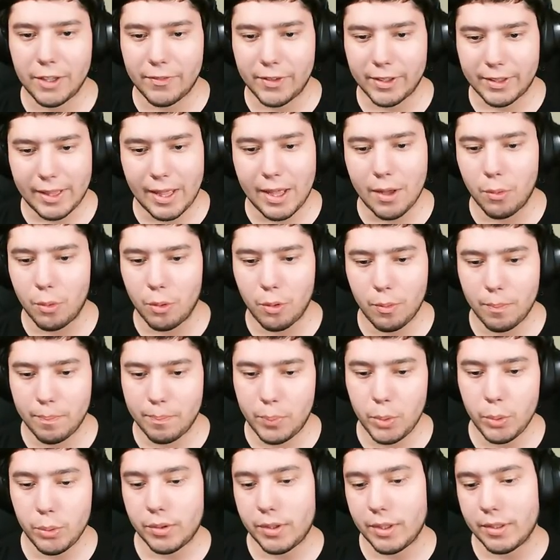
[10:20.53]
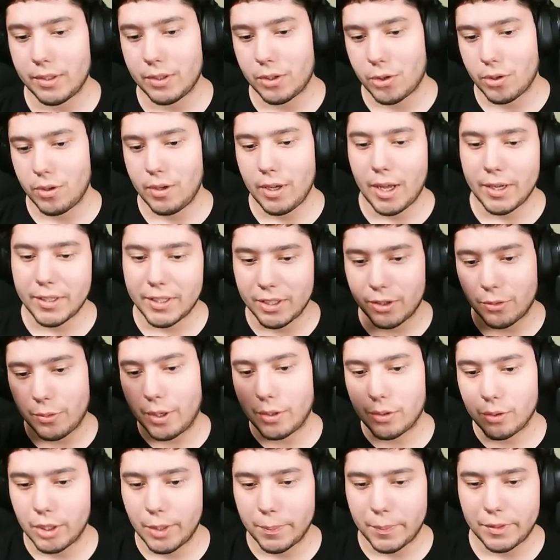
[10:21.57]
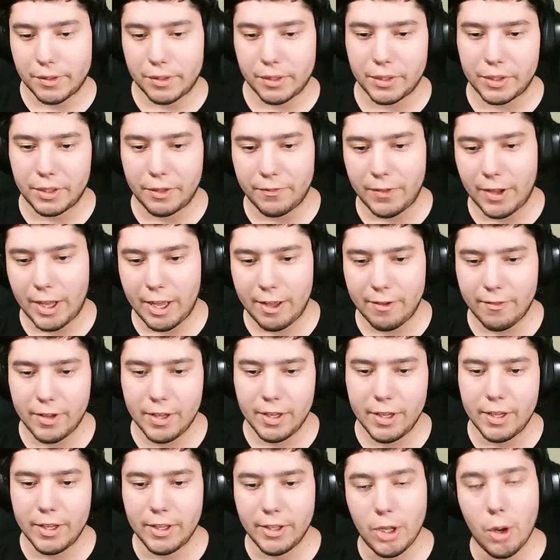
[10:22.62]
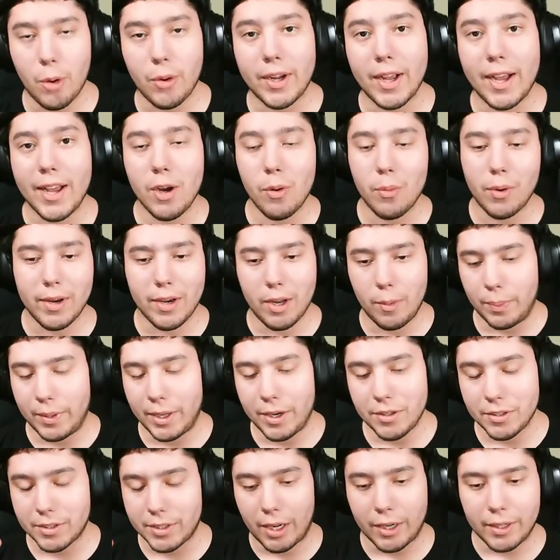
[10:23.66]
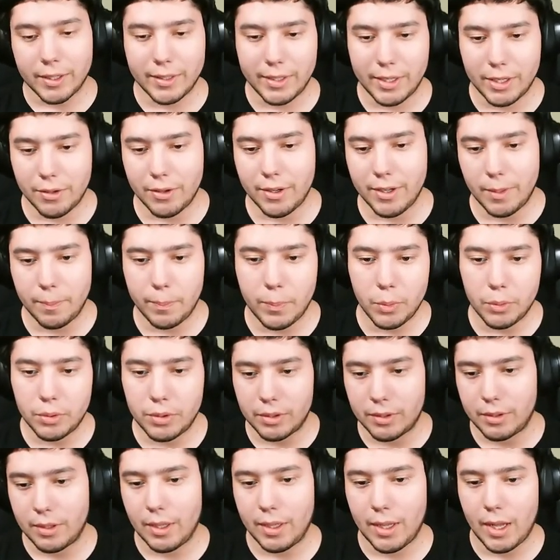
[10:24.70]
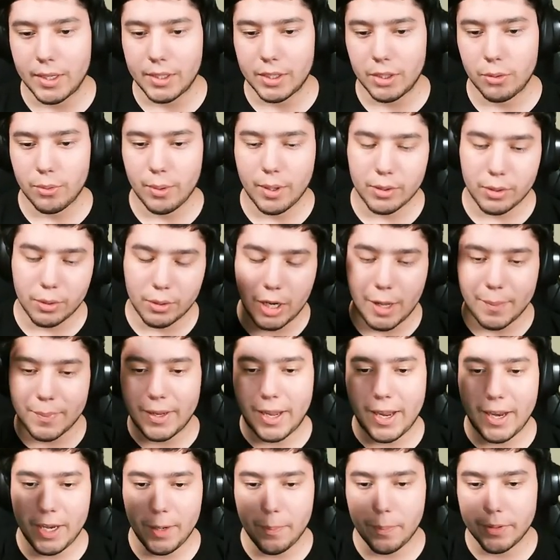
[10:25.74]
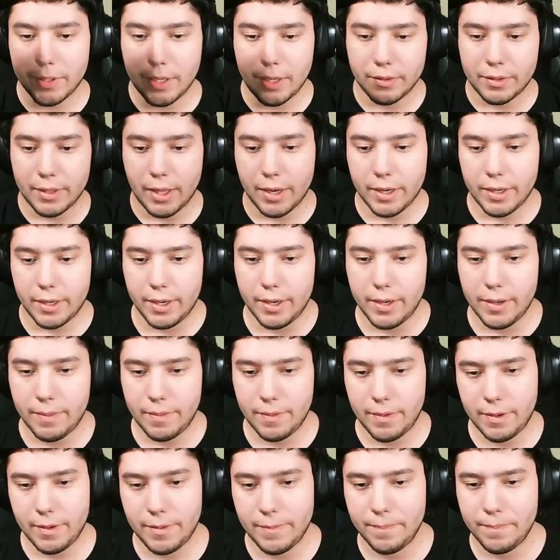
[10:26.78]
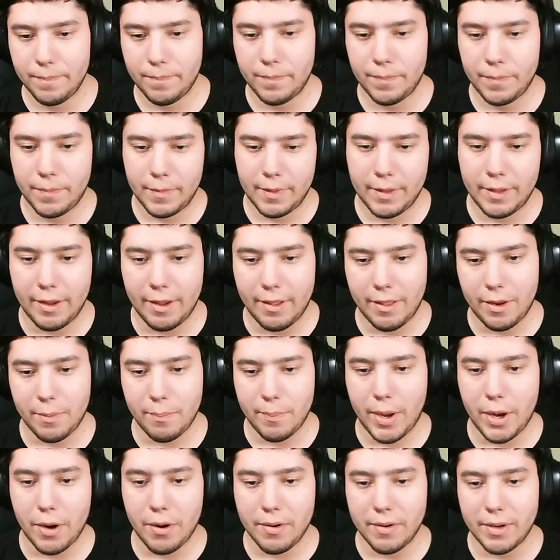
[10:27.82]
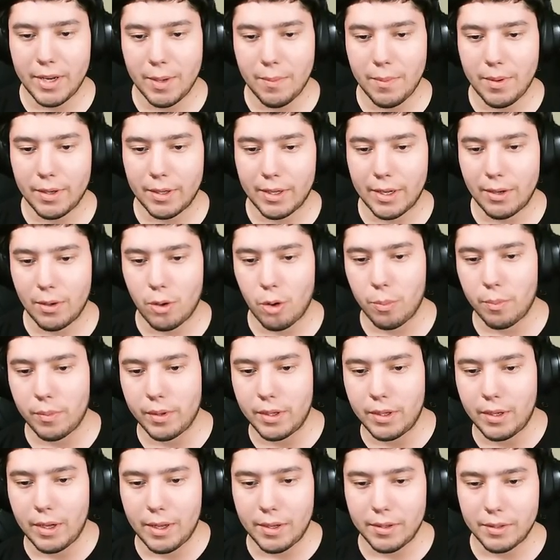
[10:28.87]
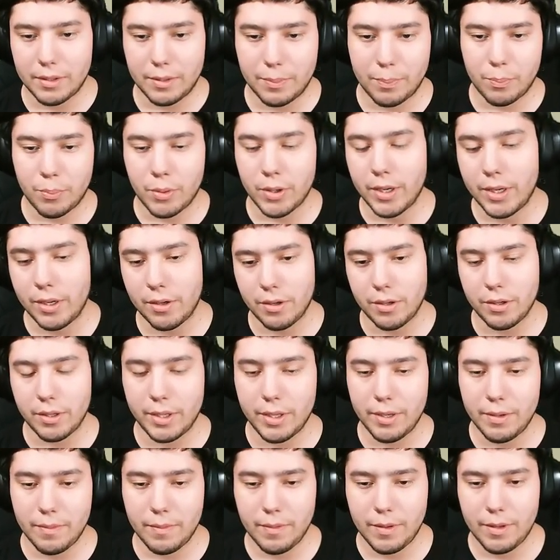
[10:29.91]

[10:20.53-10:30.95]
like that will boost its hunting threshold up to 65. Yokai, when a player is talking near it, it boosts the hunting threshold up to 80% sanity. And then Mare and Demon can normally hunt pretty early.